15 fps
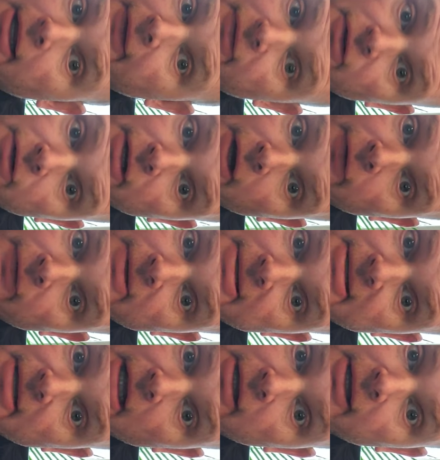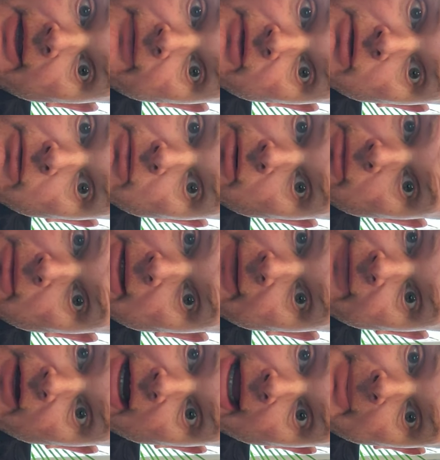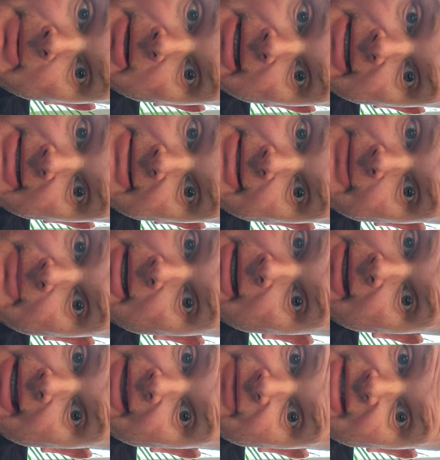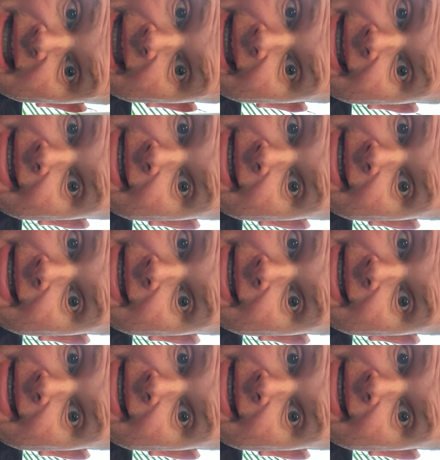of you are nervous. All of you are really very apprehensive, barely of taking